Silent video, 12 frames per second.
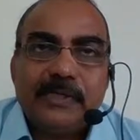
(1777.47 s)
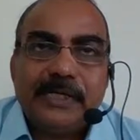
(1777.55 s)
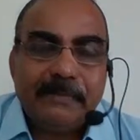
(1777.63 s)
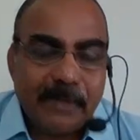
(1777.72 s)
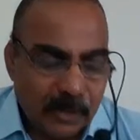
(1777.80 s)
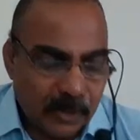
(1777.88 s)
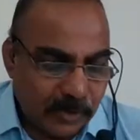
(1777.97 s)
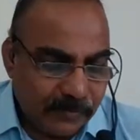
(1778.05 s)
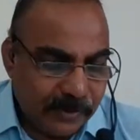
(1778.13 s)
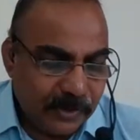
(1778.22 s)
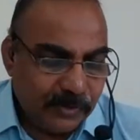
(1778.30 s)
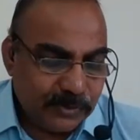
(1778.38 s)
timber rod,
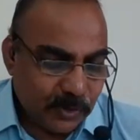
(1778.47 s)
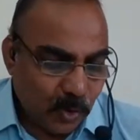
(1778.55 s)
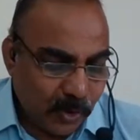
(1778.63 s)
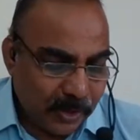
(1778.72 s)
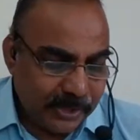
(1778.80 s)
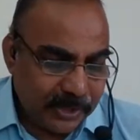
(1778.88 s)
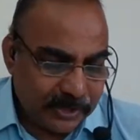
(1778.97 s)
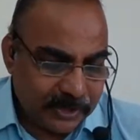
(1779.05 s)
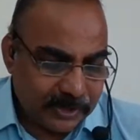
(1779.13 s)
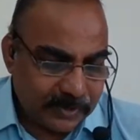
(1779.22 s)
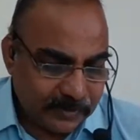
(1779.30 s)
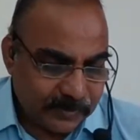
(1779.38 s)
we use rolling
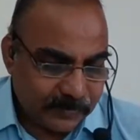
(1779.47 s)
hitch.